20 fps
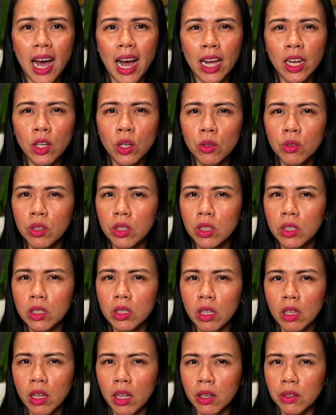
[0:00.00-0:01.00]
I know there's
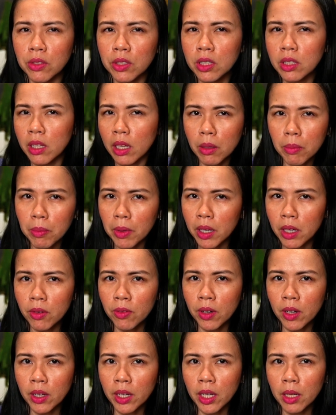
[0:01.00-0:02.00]
a lot of stigma
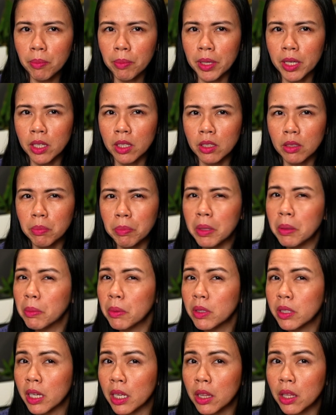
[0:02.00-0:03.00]
around it because
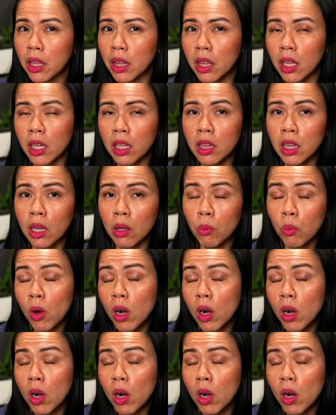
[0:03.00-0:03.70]
people tend to think that,